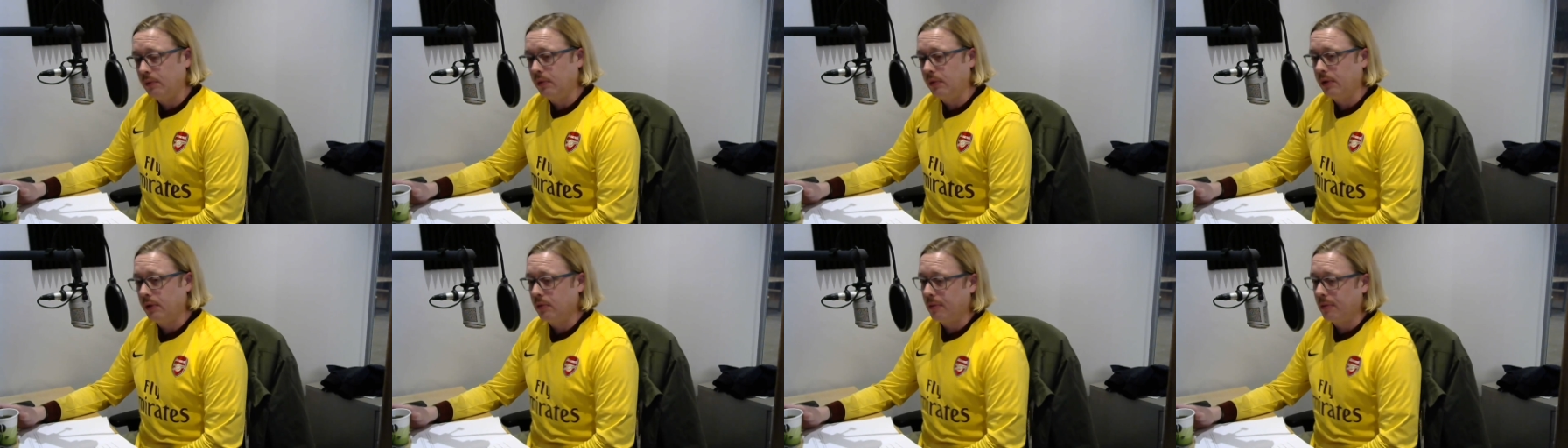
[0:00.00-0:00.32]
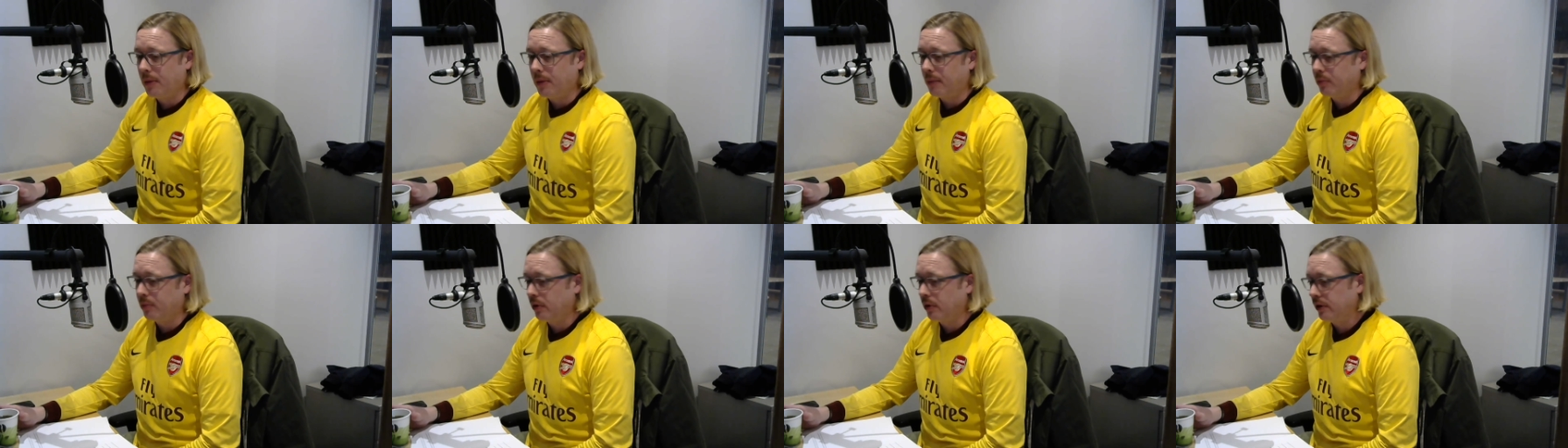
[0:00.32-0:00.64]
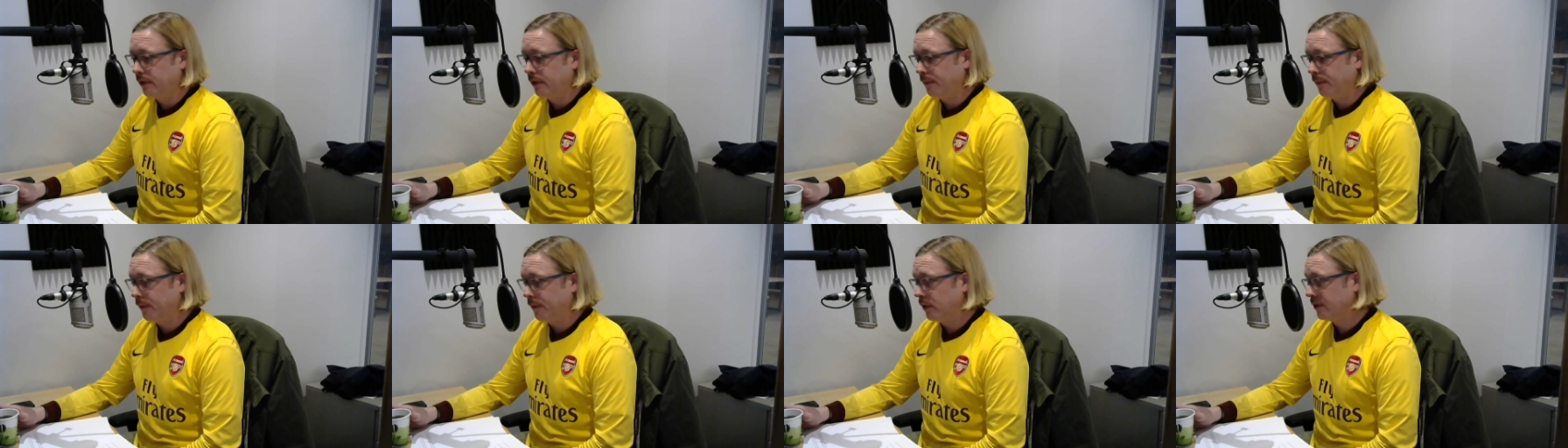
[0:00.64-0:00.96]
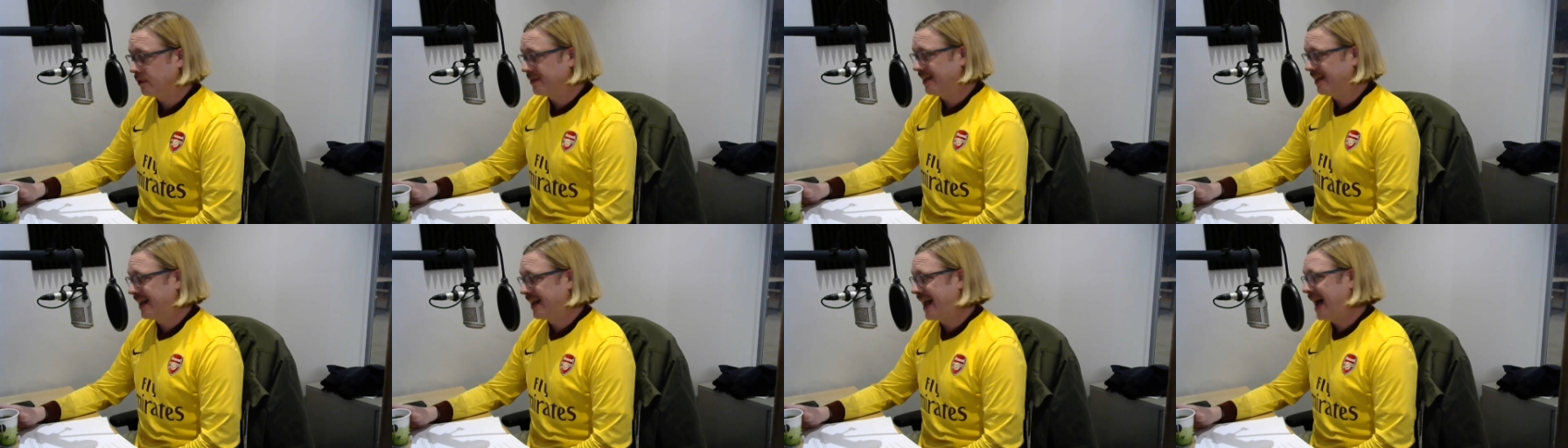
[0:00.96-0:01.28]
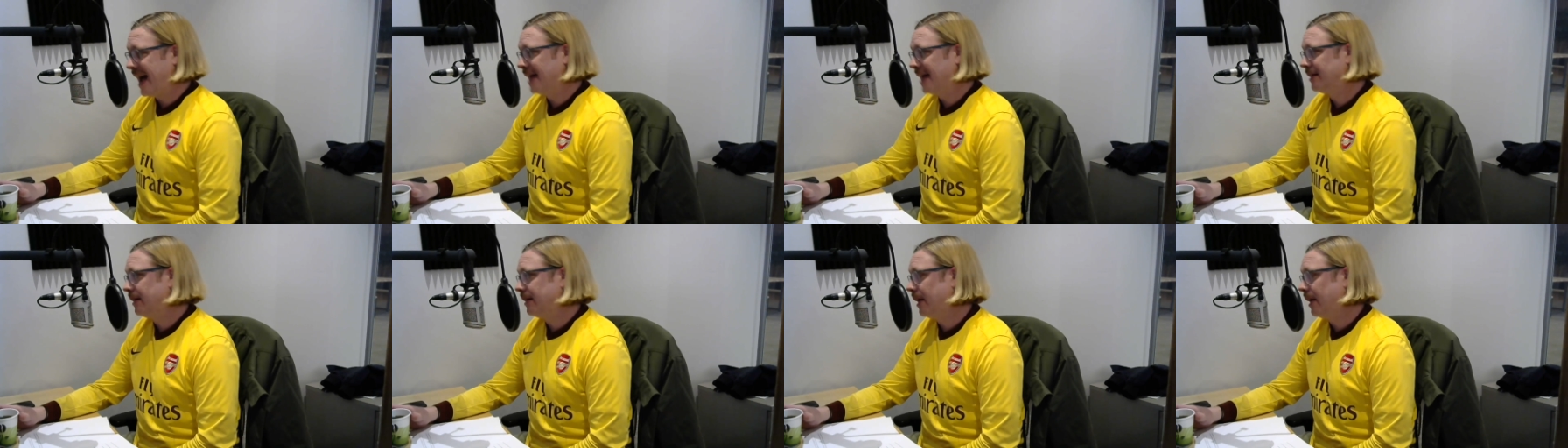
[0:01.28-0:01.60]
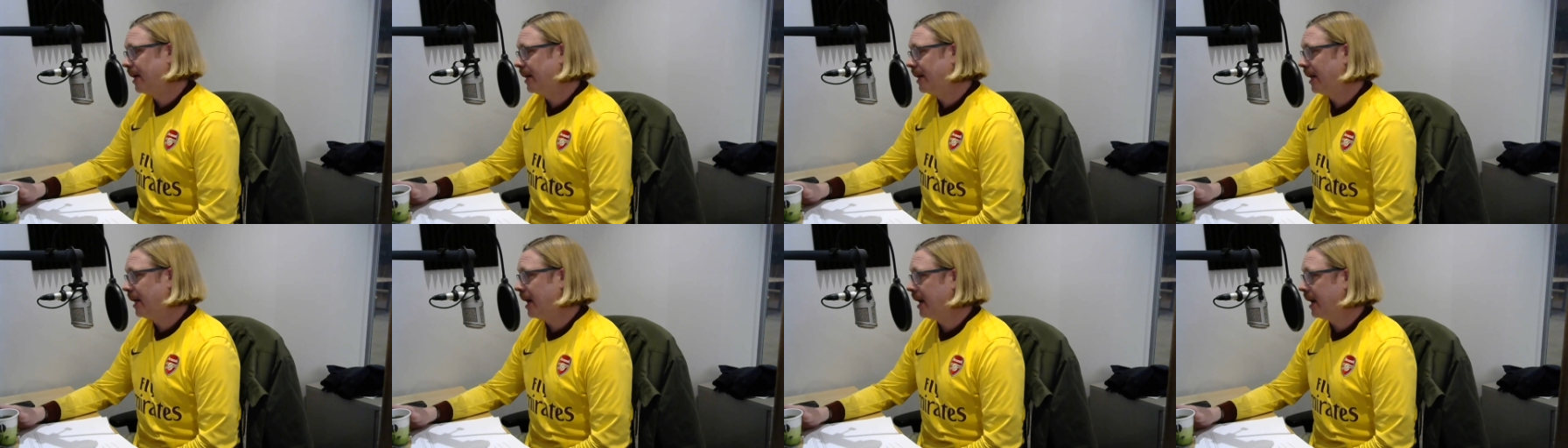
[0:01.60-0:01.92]
We remember in the first leg at the
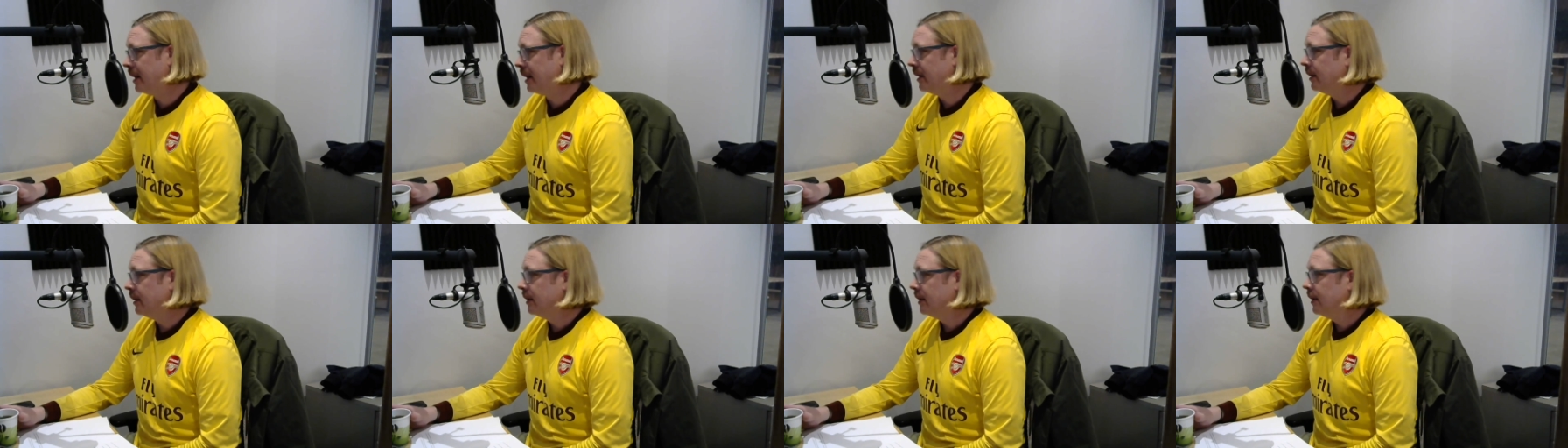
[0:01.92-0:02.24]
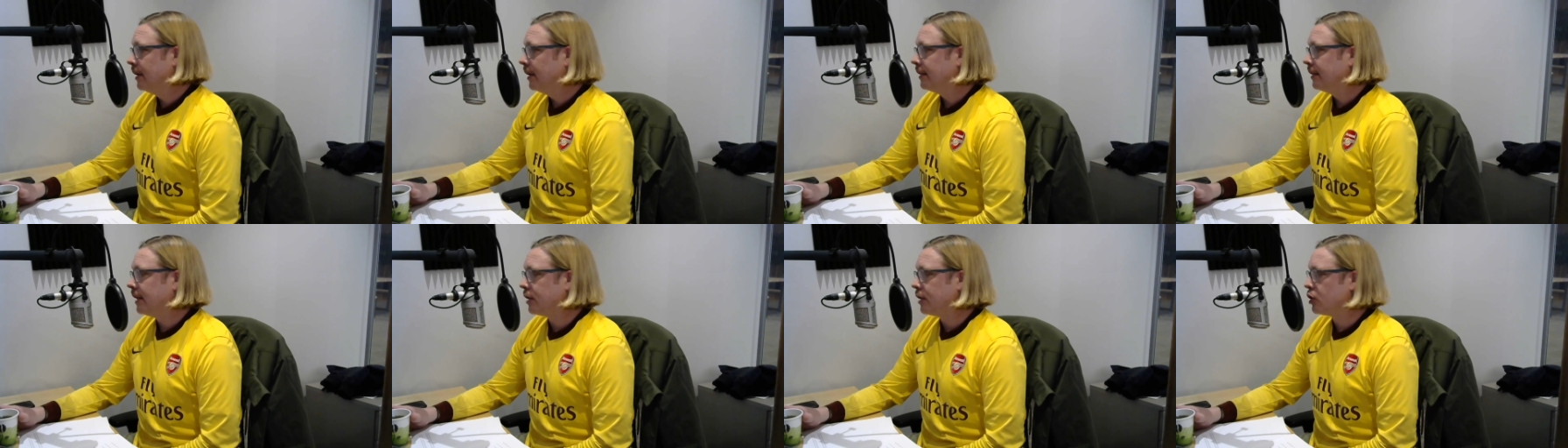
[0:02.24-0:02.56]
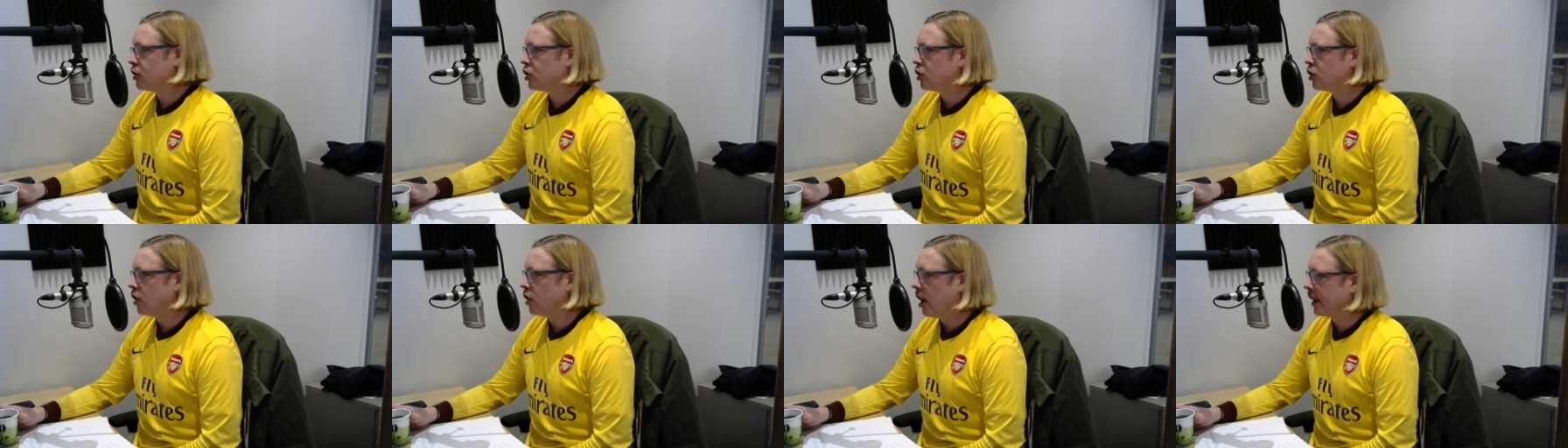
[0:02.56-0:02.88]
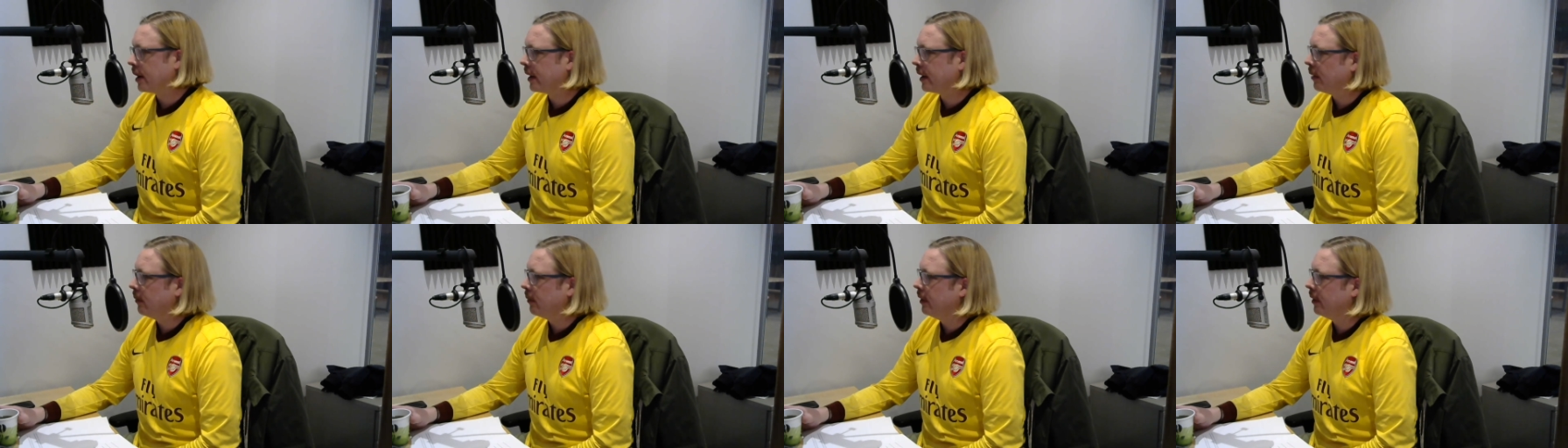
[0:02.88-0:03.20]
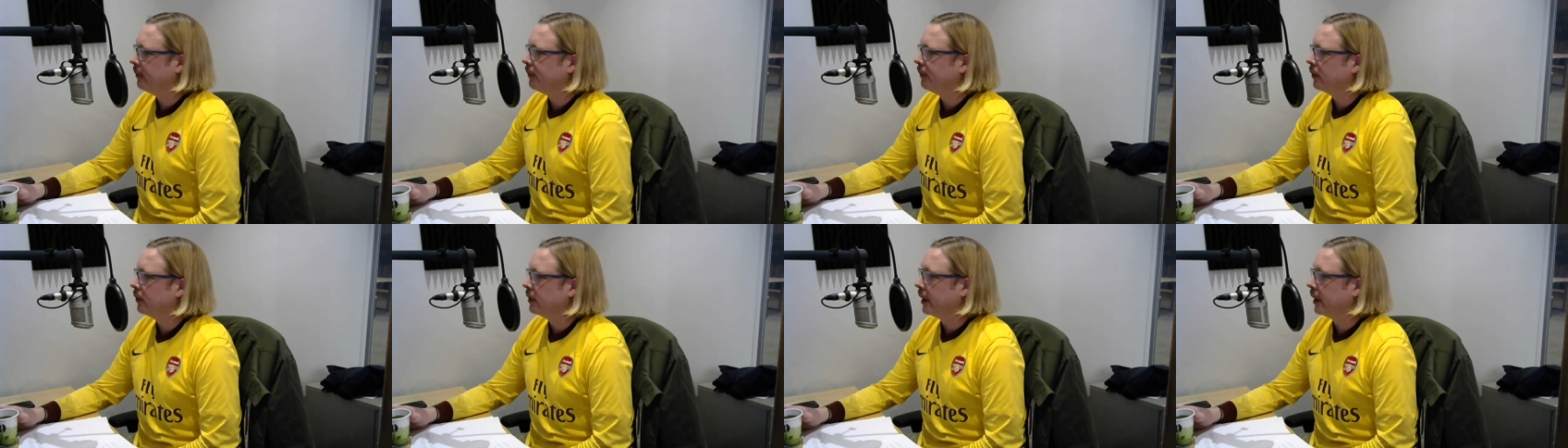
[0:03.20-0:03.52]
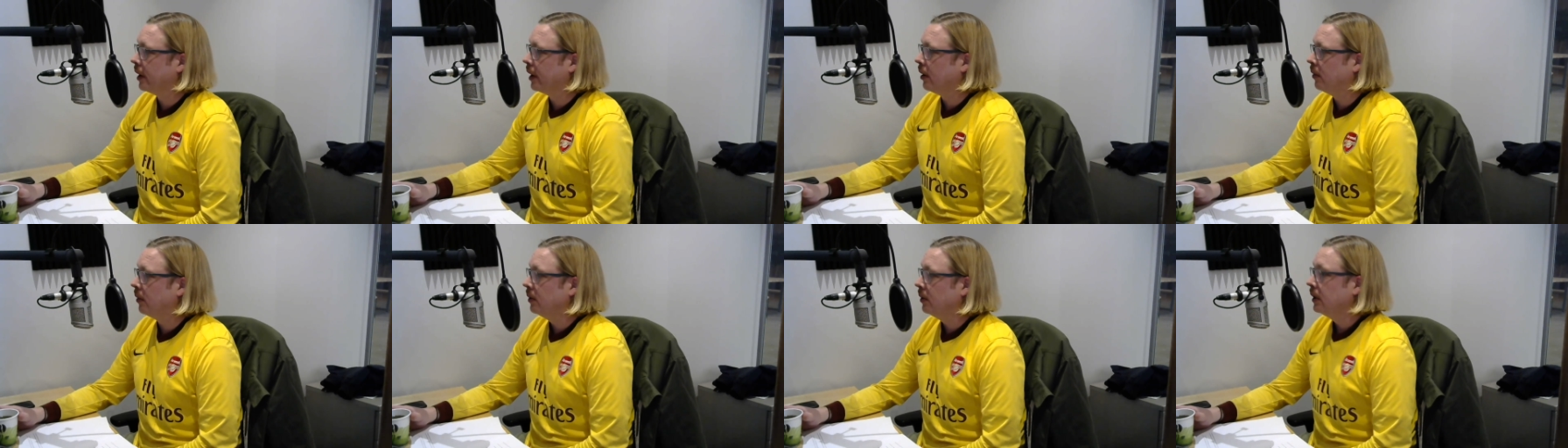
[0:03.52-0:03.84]
Etihad, that shocking win for
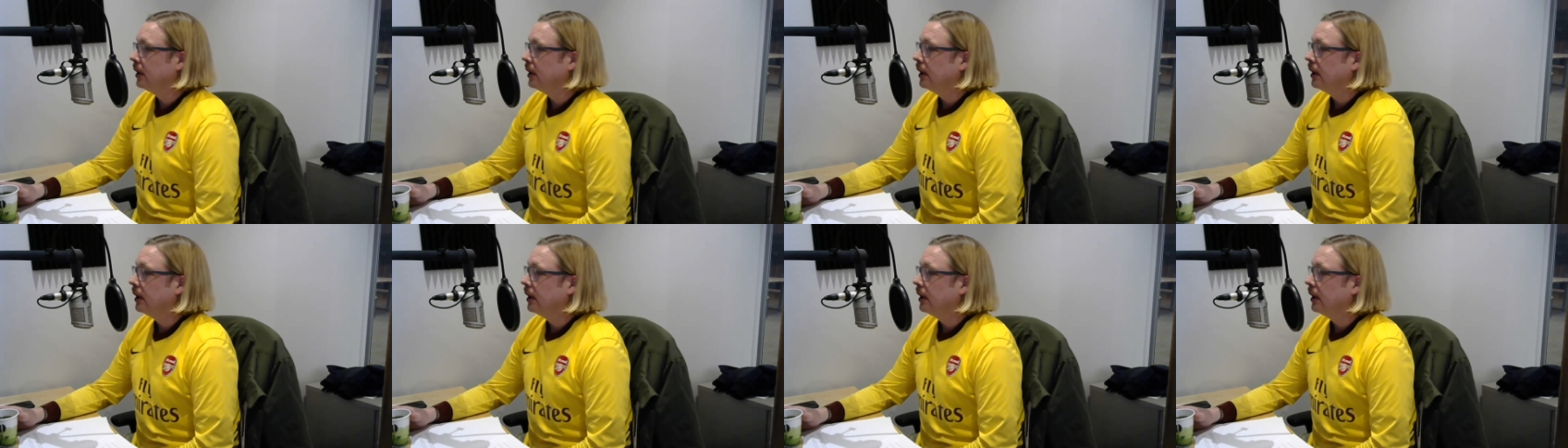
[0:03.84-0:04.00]
Lyon.